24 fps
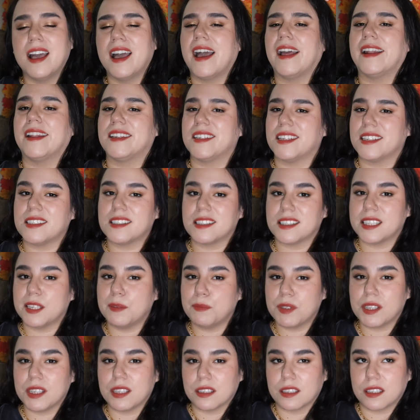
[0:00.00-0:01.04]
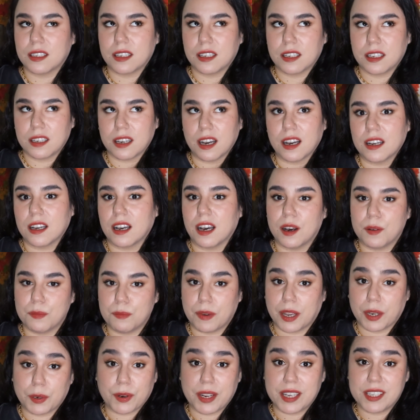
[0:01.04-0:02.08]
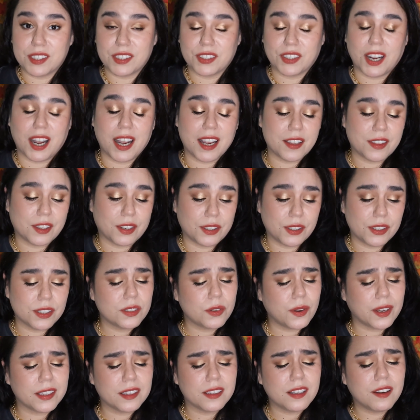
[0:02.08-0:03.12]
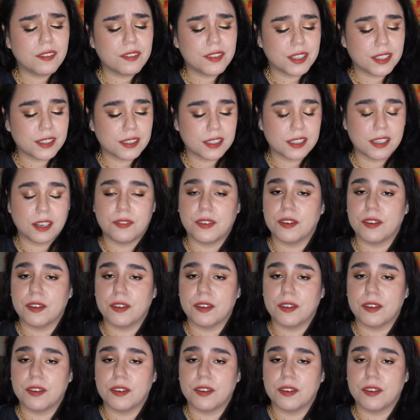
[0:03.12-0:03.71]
And it doesn't seem to gunk up my razor either. So I love this stuff.